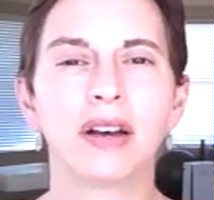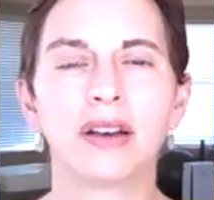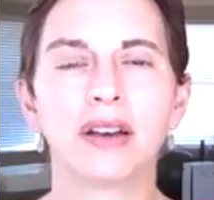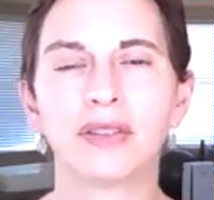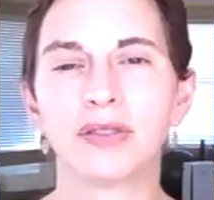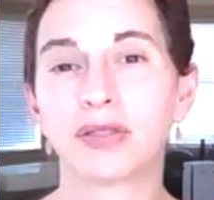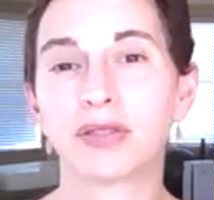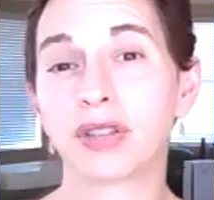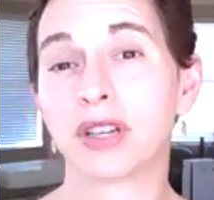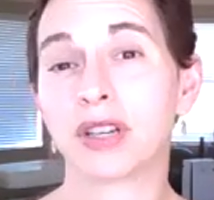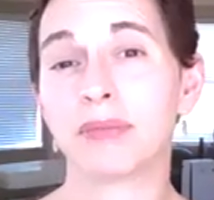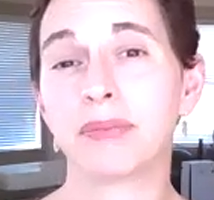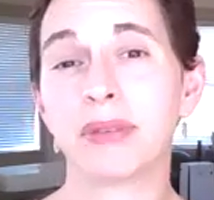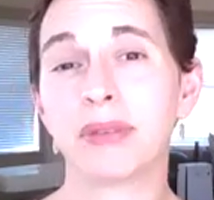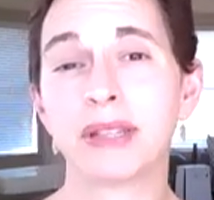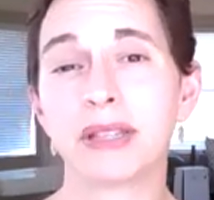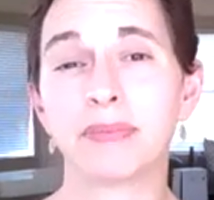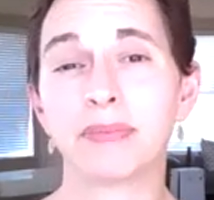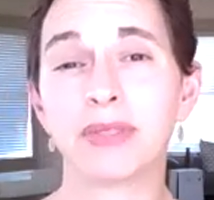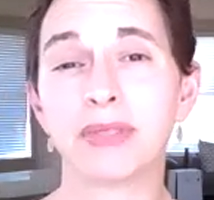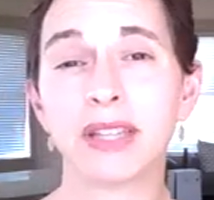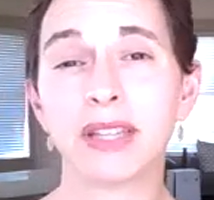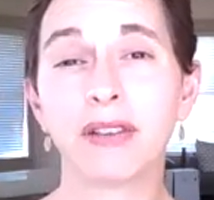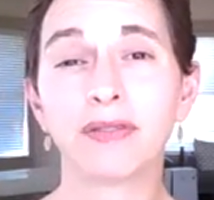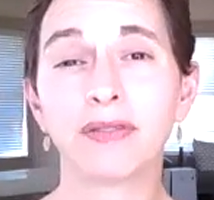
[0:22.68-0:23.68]
There's going to be
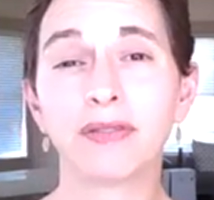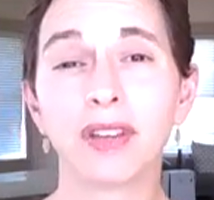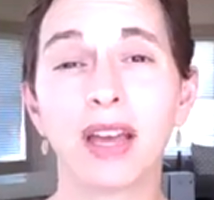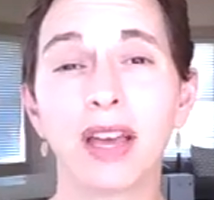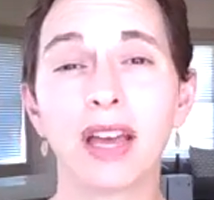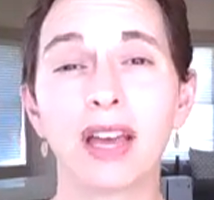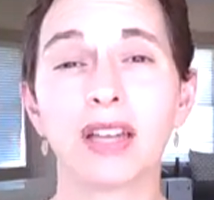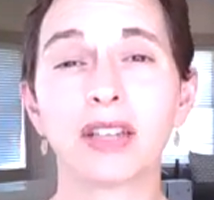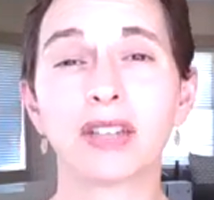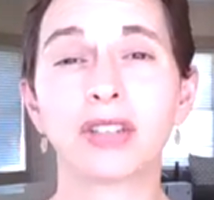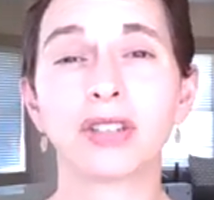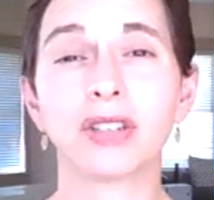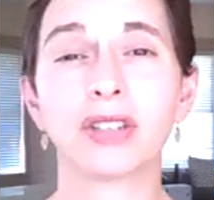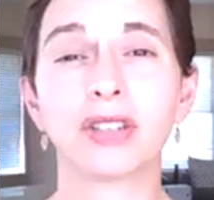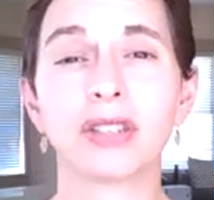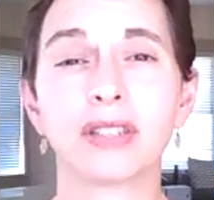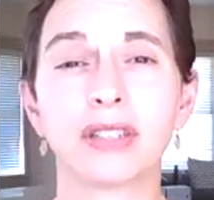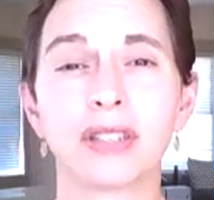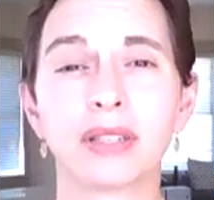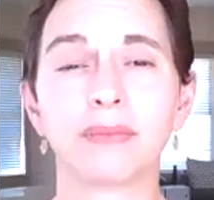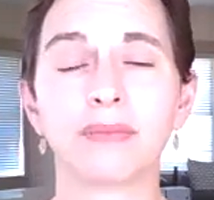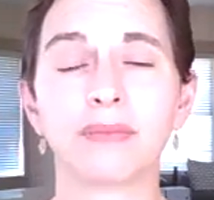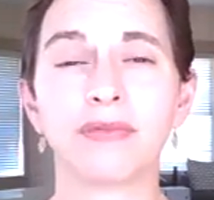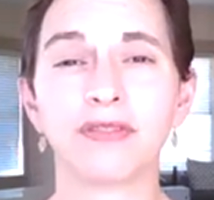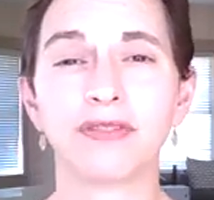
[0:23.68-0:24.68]
some self-touch,
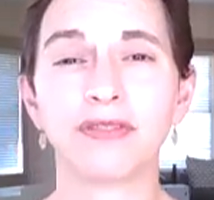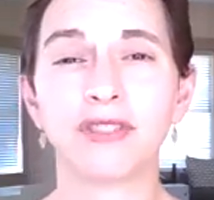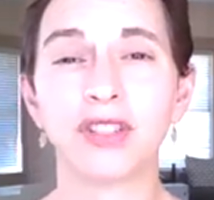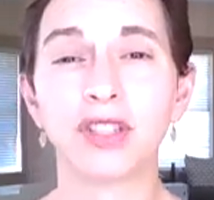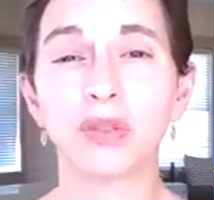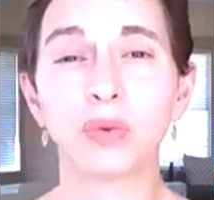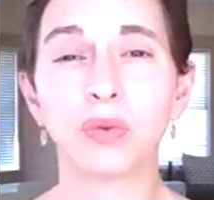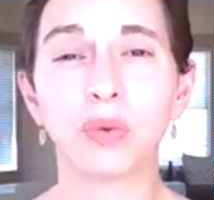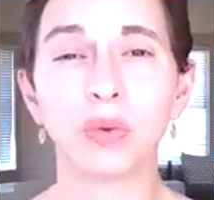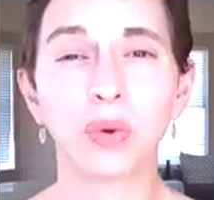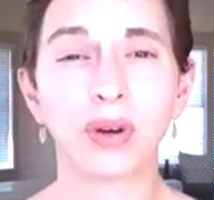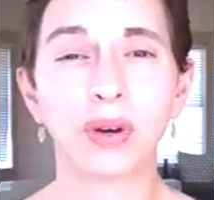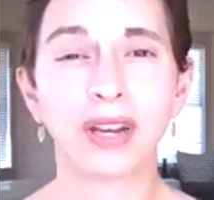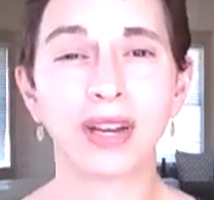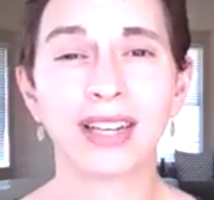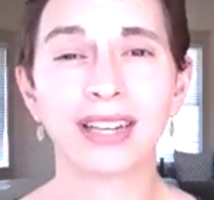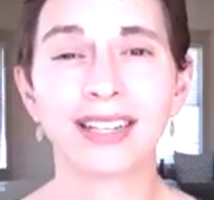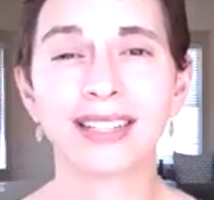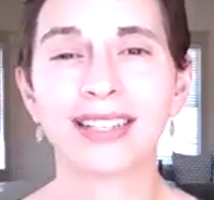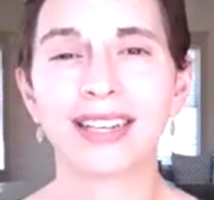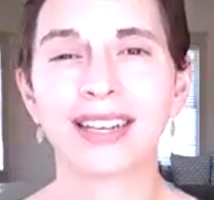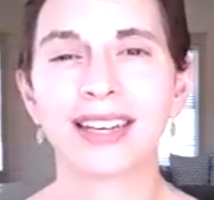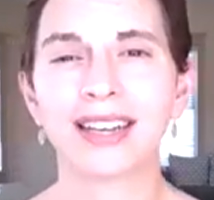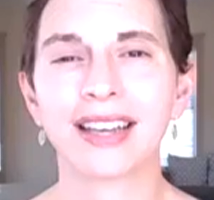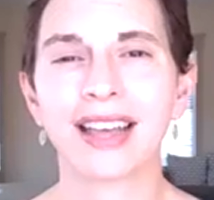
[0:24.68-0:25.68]
some visual
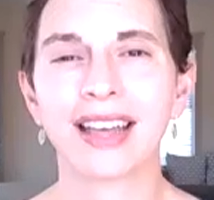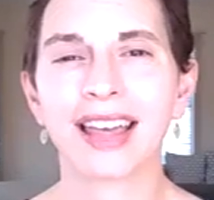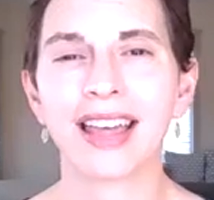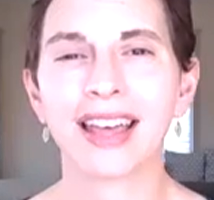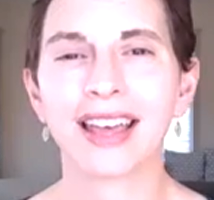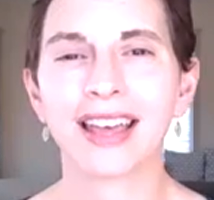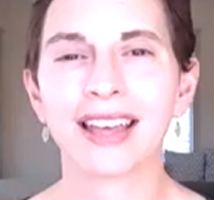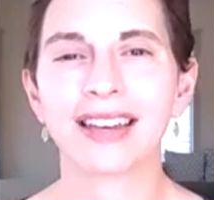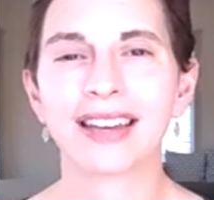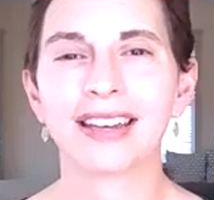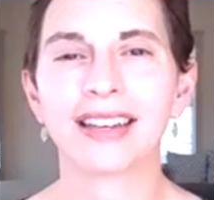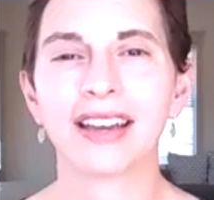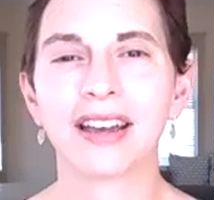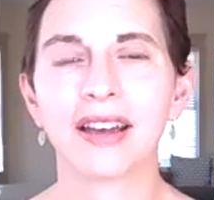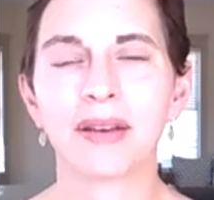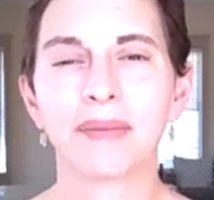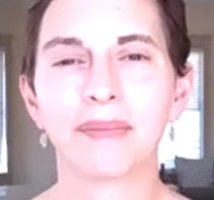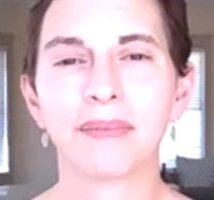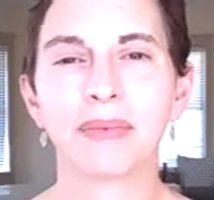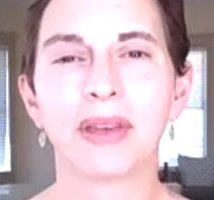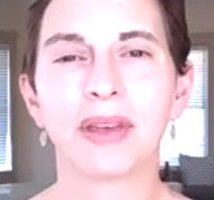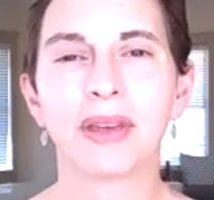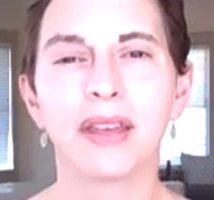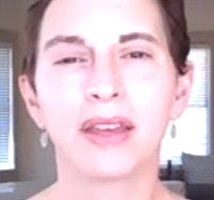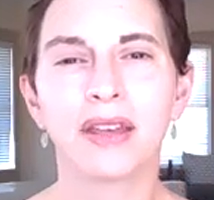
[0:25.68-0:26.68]
orienting, and
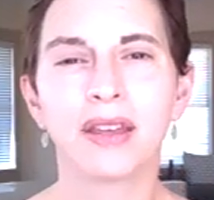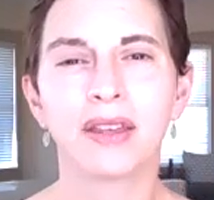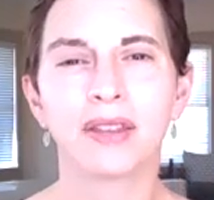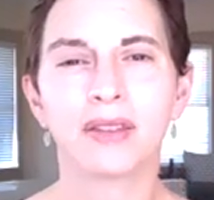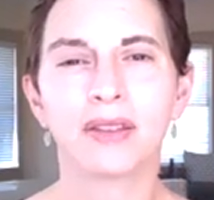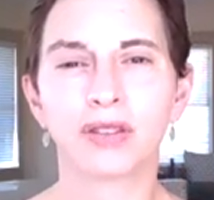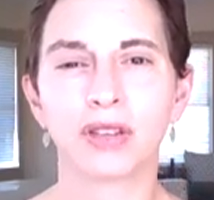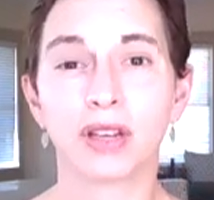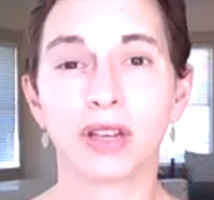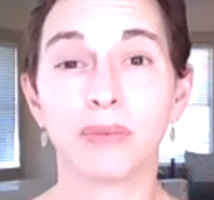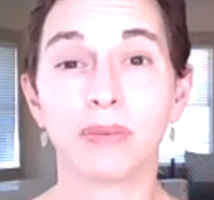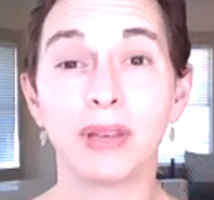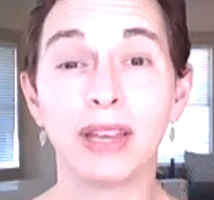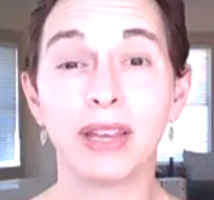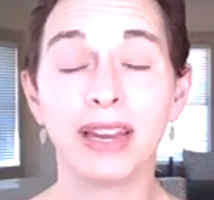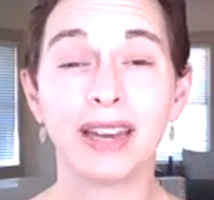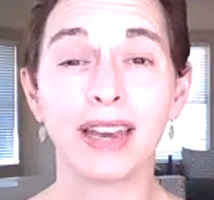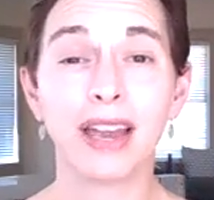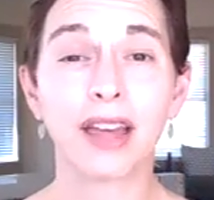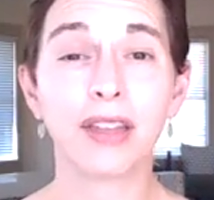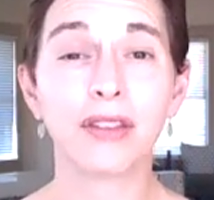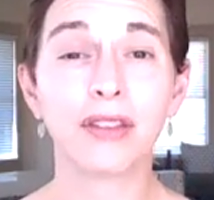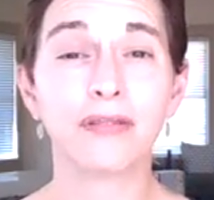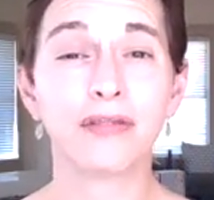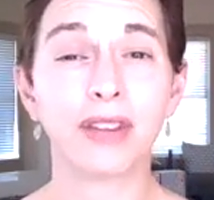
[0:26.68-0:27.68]
there's going to be
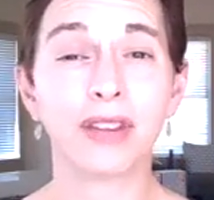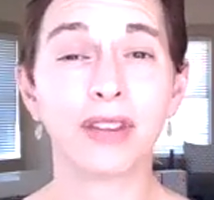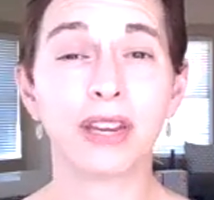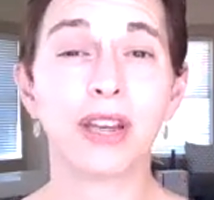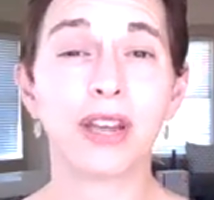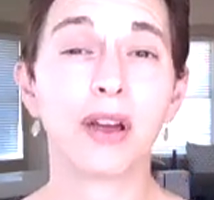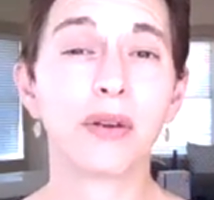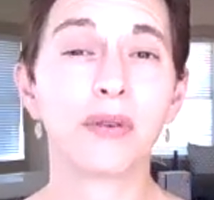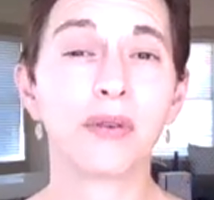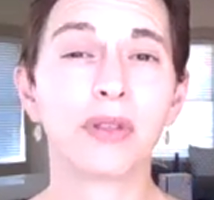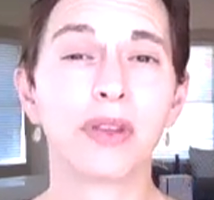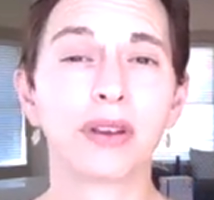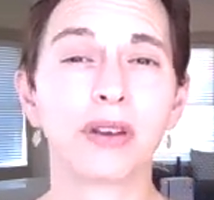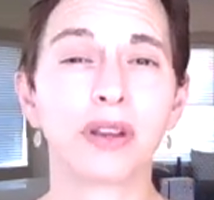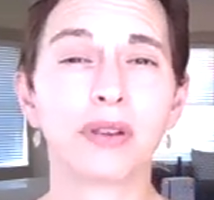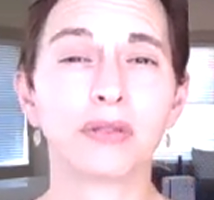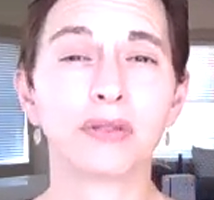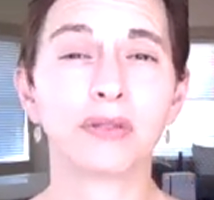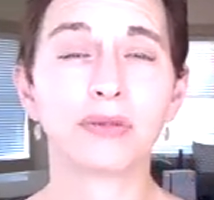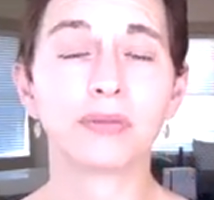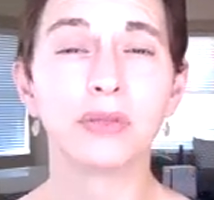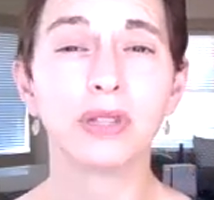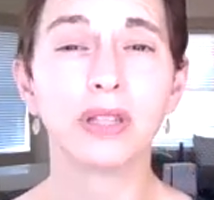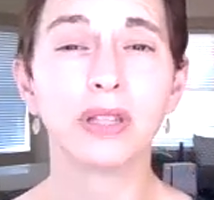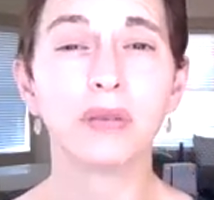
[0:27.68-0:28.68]
another video that
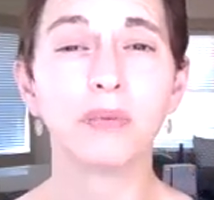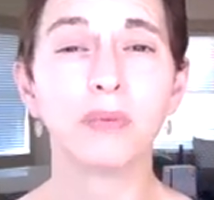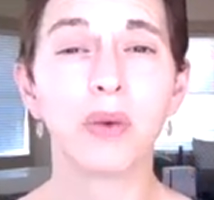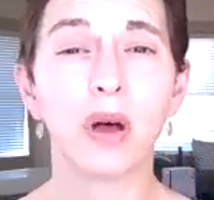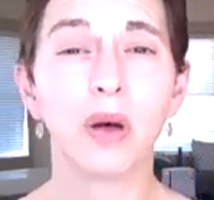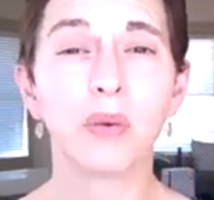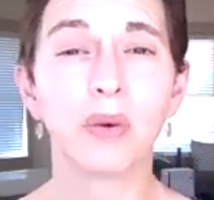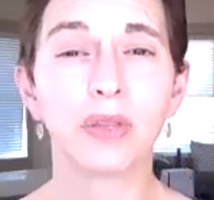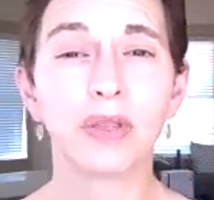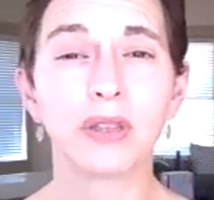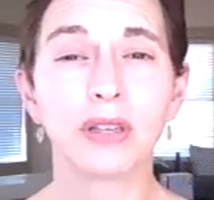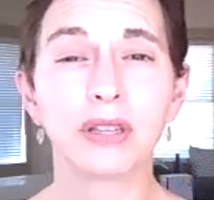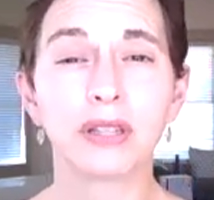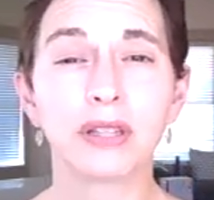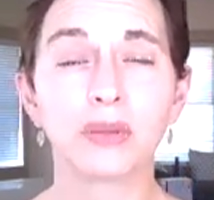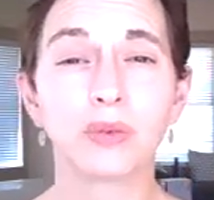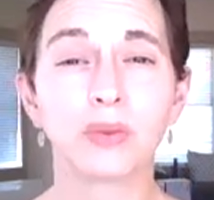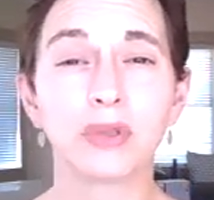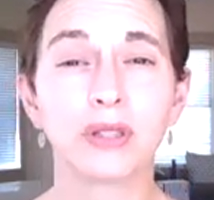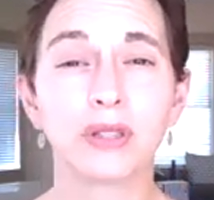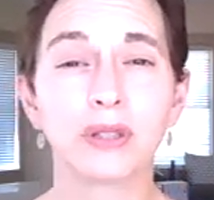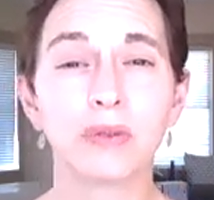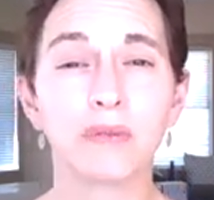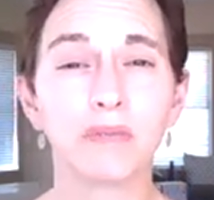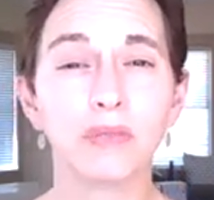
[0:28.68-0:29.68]
goes really well with this,
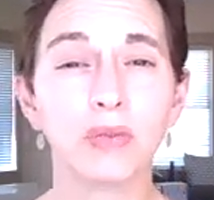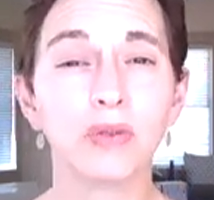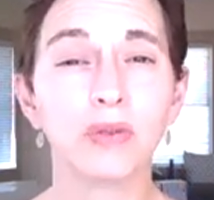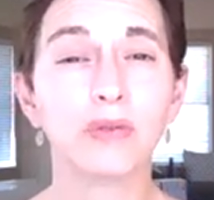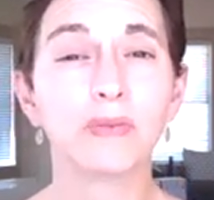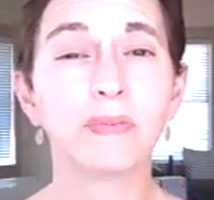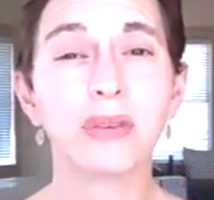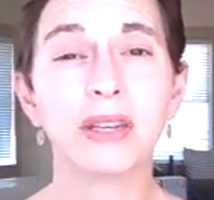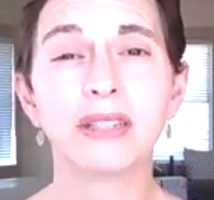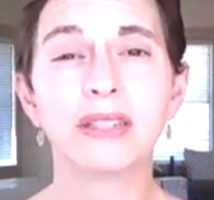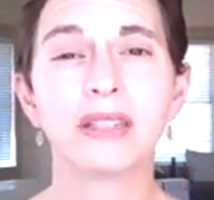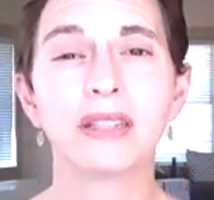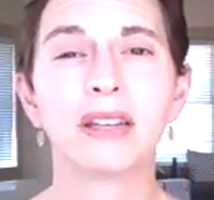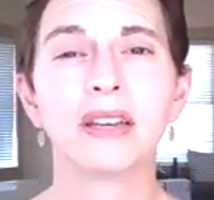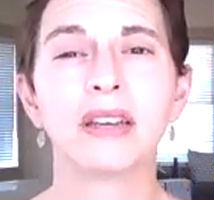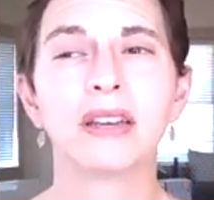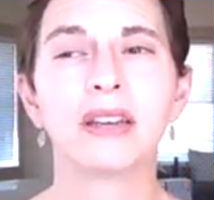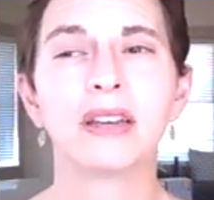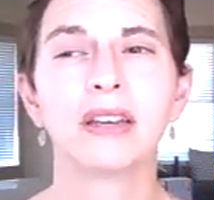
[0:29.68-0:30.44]
with some movement.